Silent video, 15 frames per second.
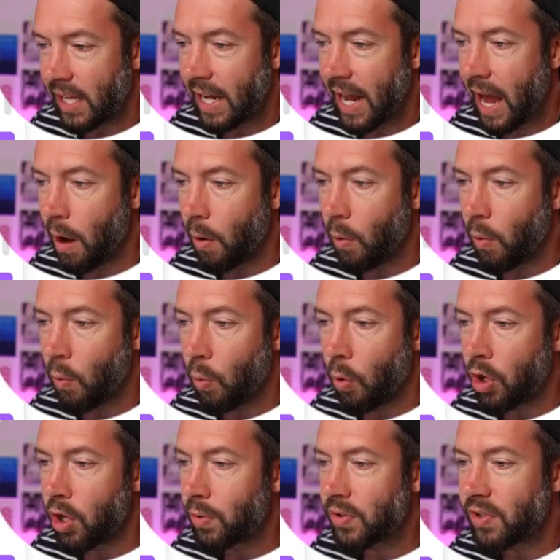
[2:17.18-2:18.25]
Now,
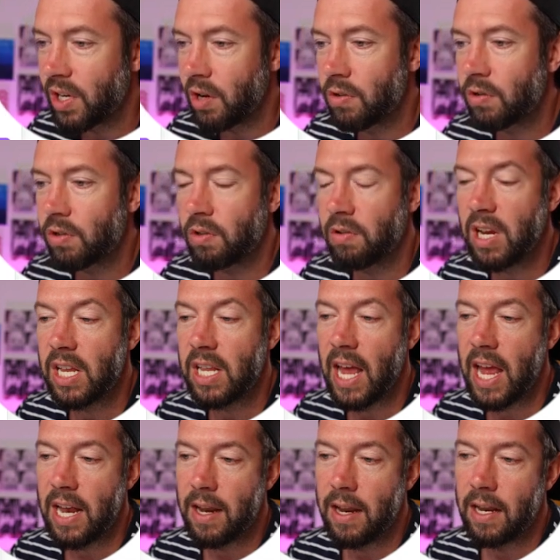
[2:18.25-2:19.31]
what you will see on the screen
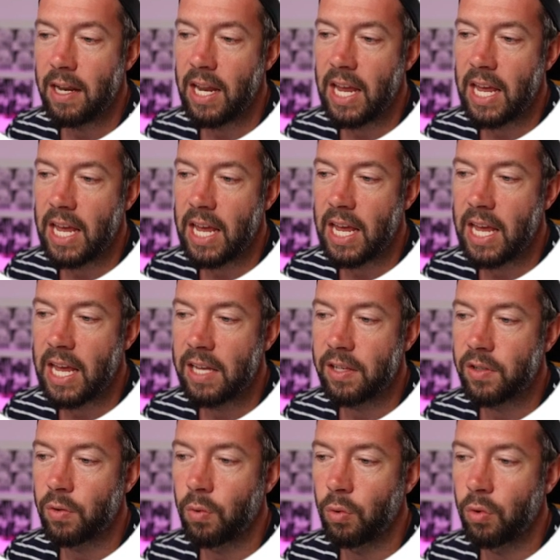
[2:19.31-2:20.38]
then
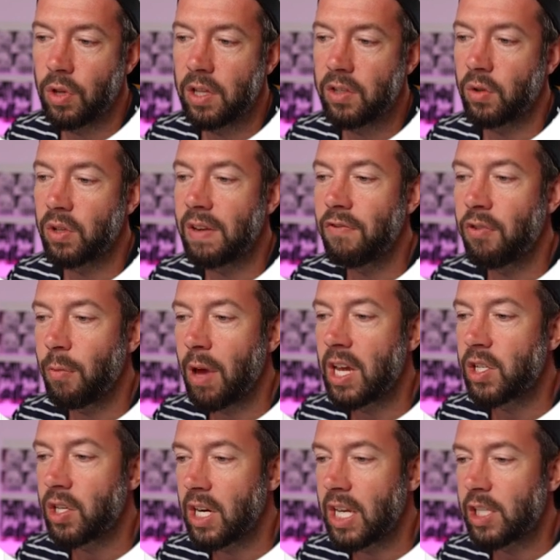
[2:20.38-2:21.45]
is sort of the
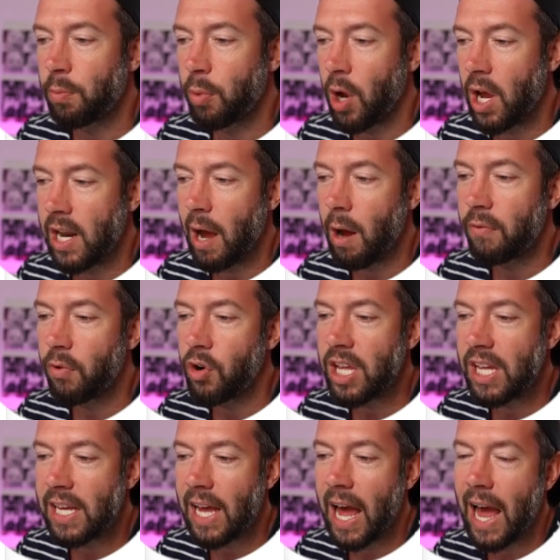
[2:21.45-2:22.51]
information I need to put in. Now, I've
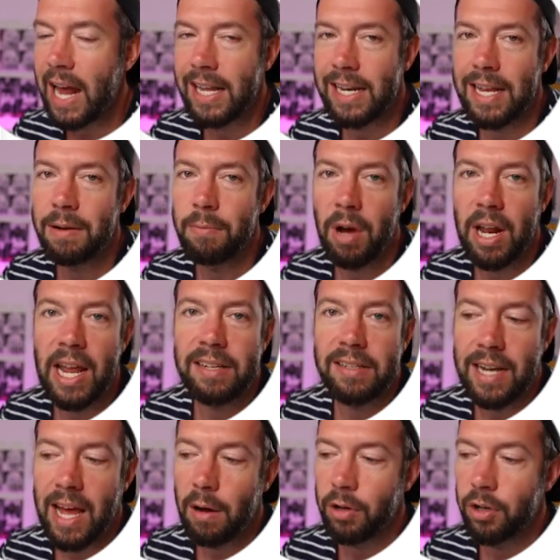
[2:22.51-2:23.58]
already added in my
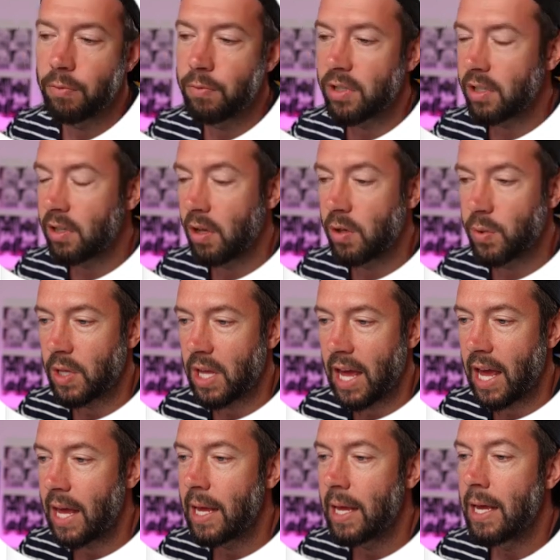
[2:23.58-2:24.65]
lesson outcomes, those were
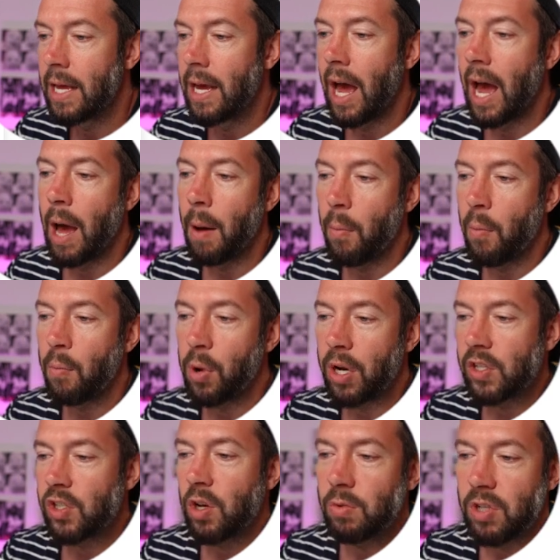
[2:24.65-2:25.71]
there.
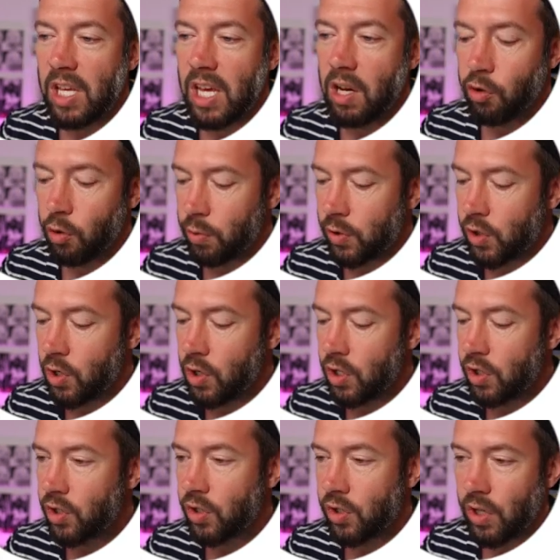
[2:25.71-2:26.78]
But in terms of the year group of
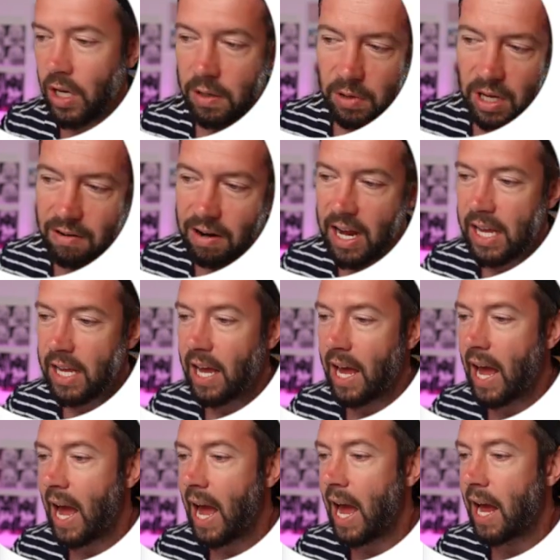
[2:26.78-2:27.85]
students, year 8,
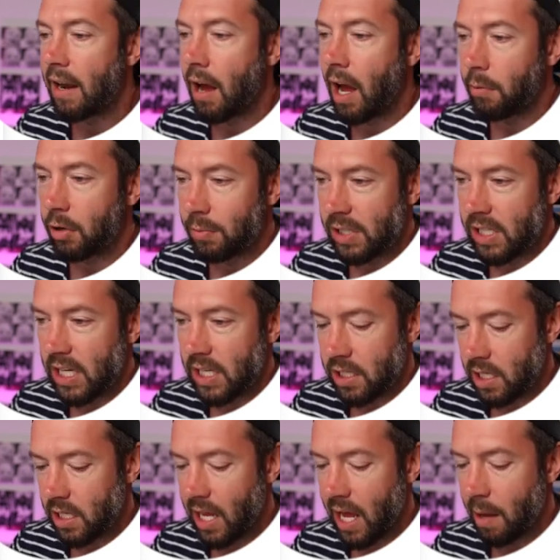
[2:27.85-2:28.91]
and I'm going to be
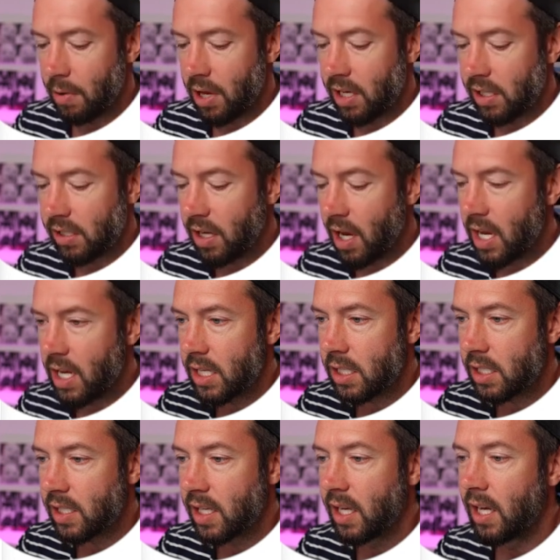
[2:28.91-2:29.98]
teaching them
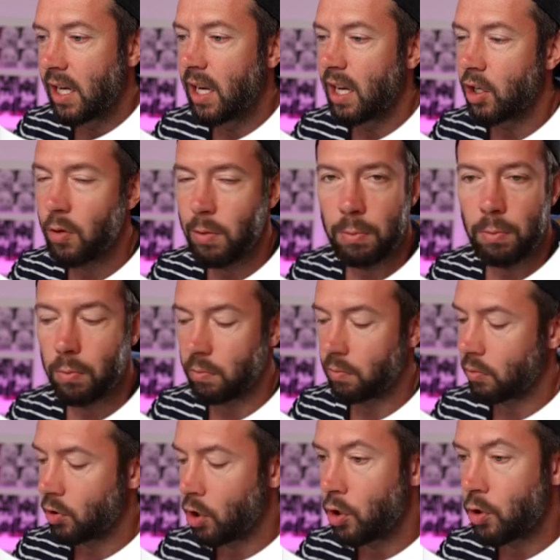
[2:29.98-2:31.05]
science.
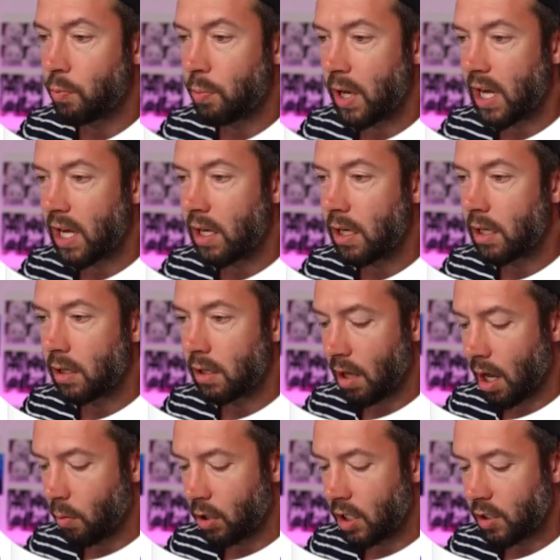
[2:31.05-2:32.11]
Could be
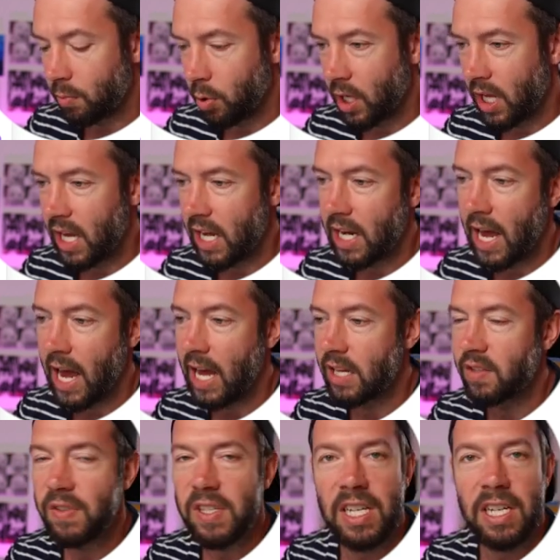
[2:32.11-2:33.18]
that I wanted to put it in
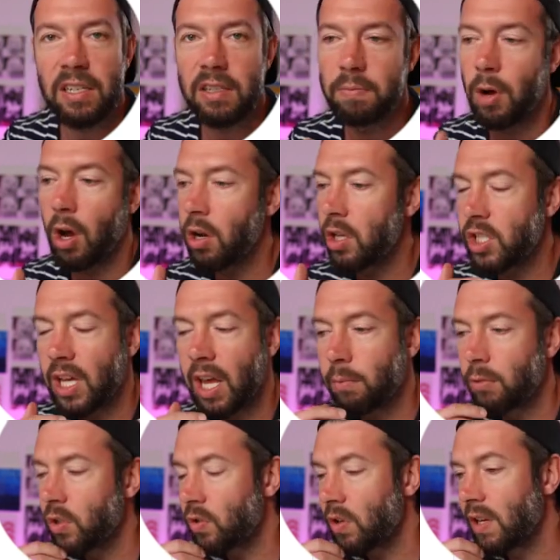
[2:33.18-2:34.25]
as physics, biology,
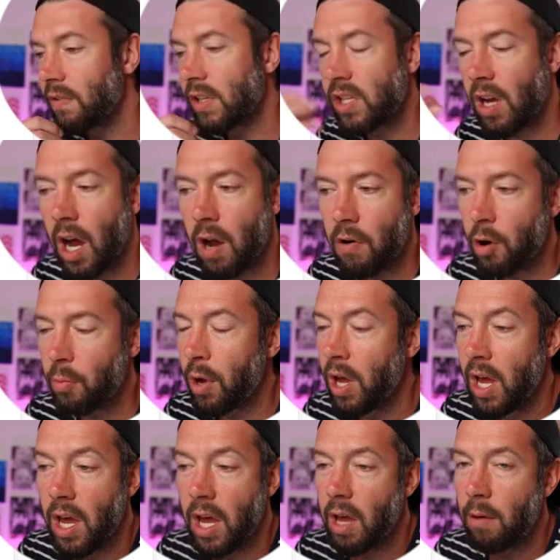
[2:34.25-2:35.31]
chemistry. If it's higher up,
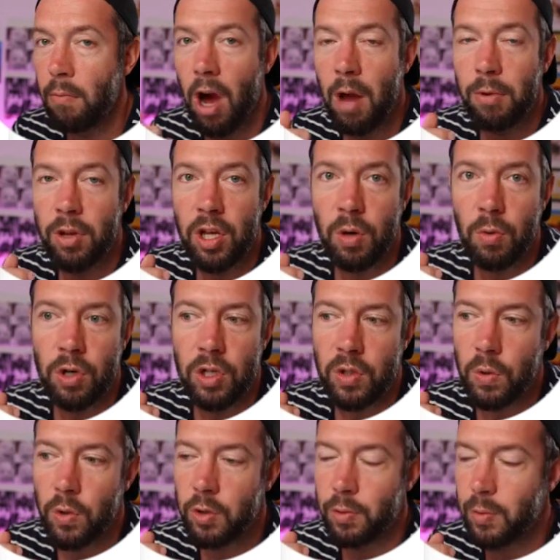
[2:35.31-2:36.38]
it might be that you want
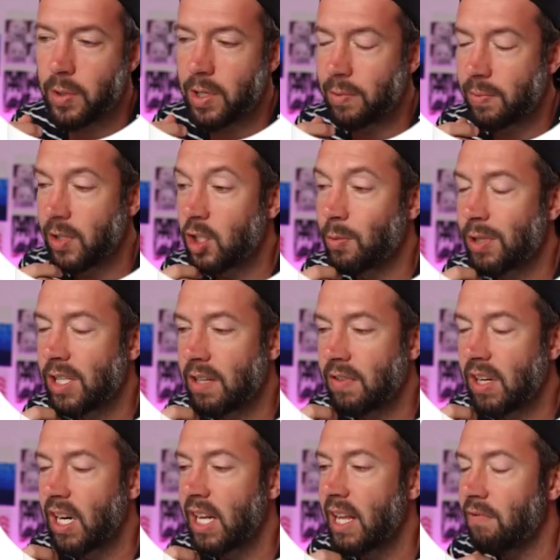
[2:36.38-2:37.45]
to talk
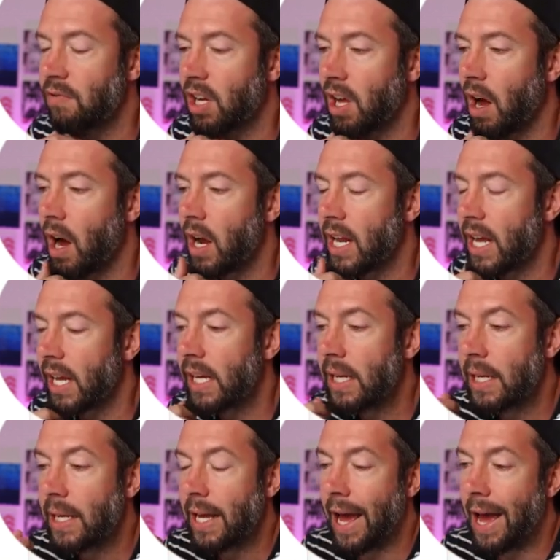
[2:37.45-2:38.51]
specifically then regarding,
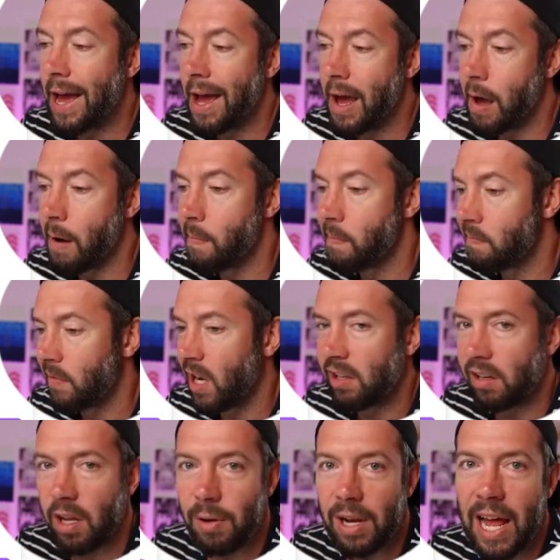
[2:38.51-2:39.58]
I
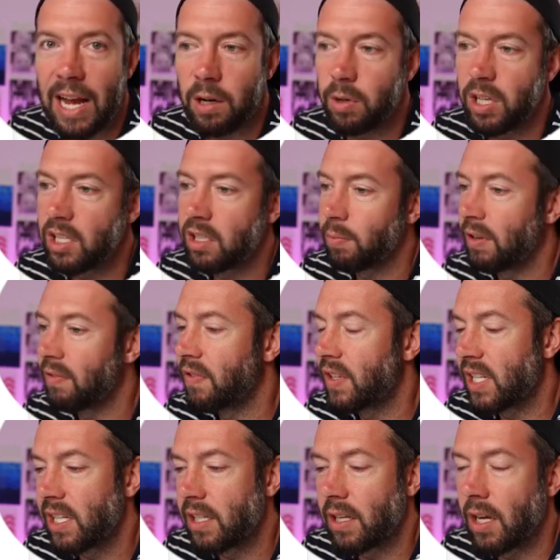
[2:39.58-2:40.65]
don't know, the language, be
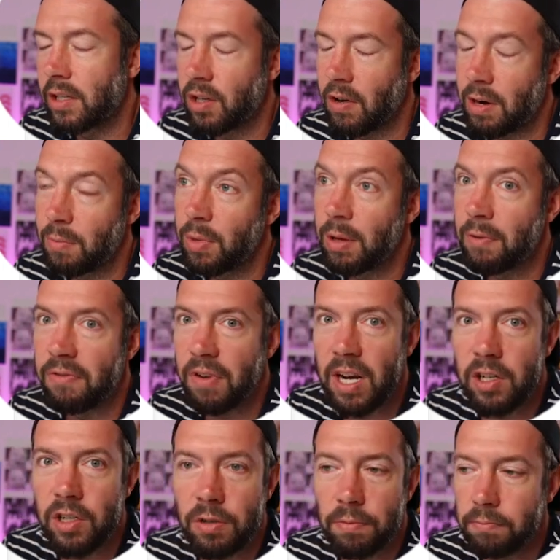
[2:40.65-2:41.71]
it
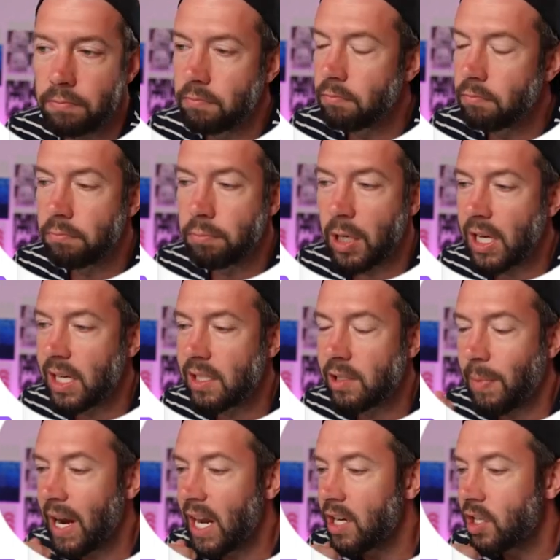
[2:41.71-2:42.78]
French, be it
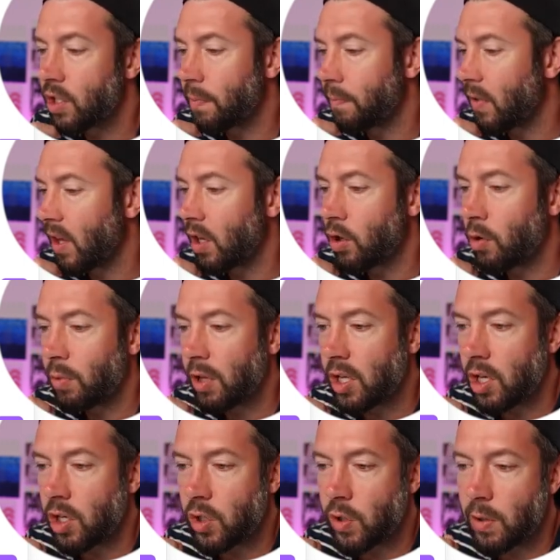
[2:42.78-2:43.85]
Spanish. It could be
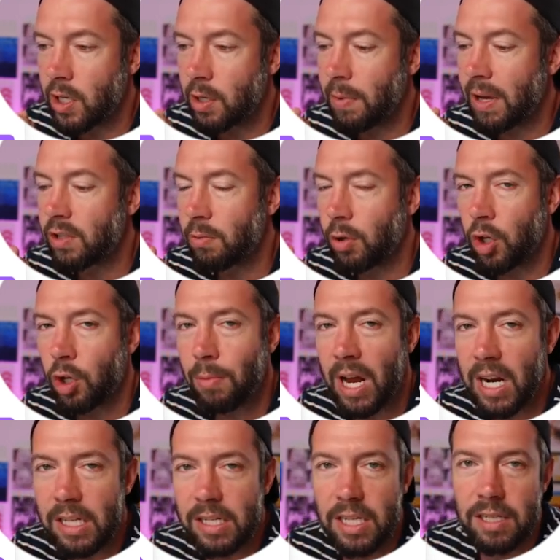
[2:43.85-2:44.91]
that you're doing about some
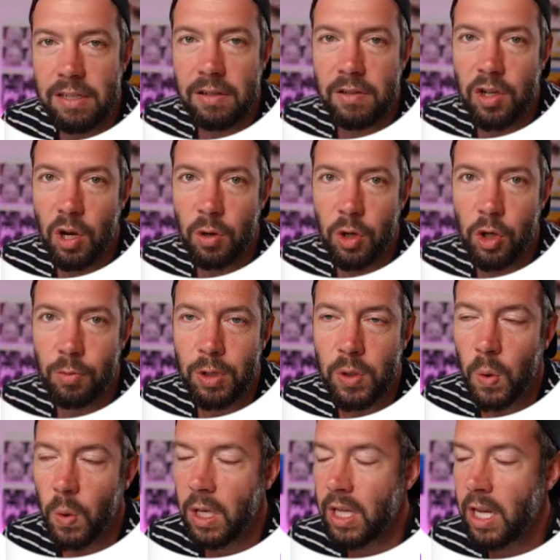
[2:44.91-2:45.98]
humanities. So you could be
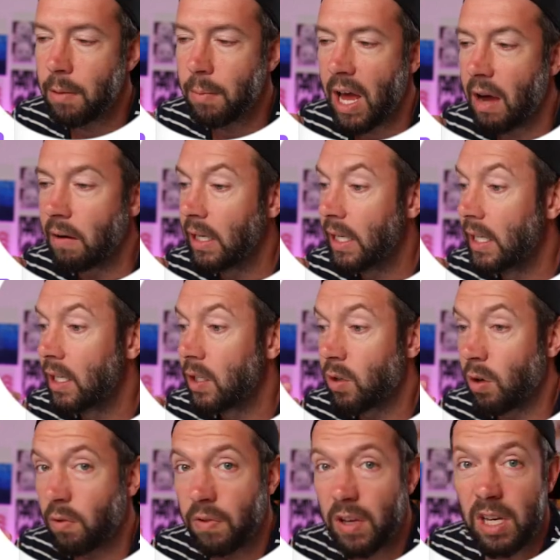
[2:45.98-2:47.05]
talking then about
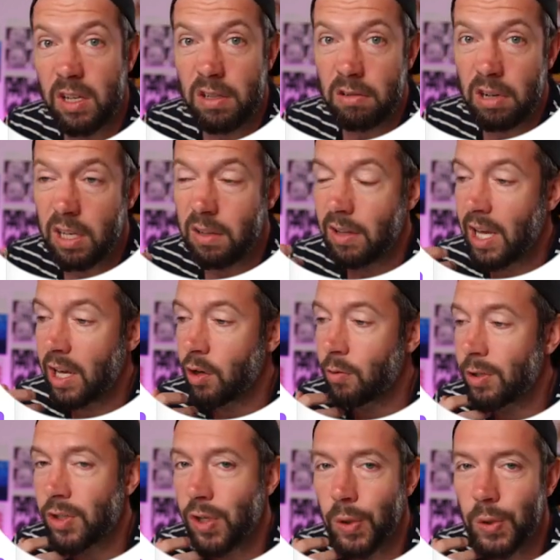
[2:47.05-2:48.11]
geography, history. It
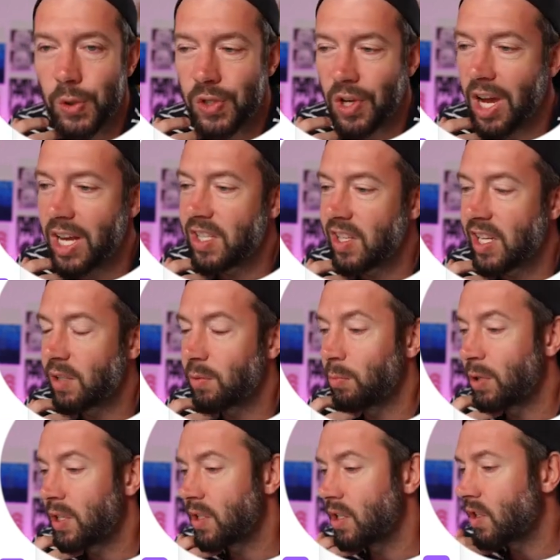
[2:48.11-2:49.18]
could be social sciences
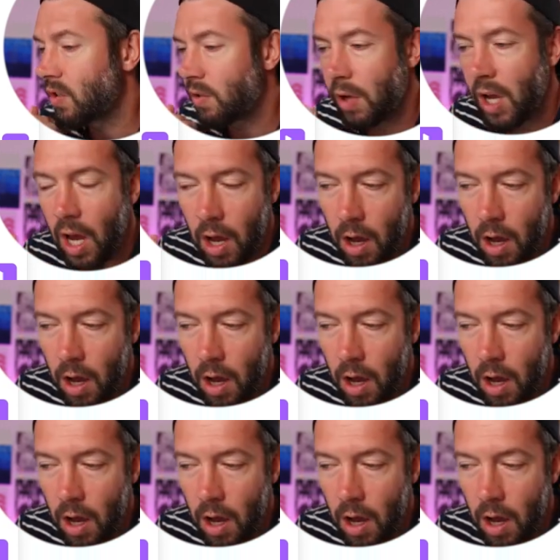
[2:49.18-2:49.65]
with business.